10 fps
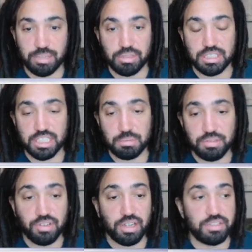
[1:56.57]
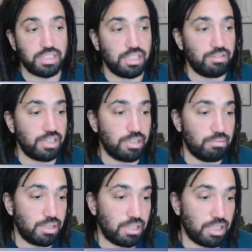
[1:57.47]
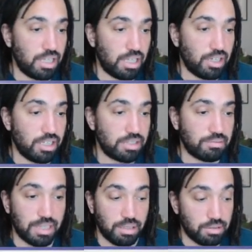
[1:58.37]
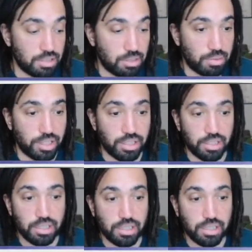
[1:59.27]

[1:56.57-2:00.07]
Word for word: But 6.5 is a lovely number, uh, nice and round, so we're good.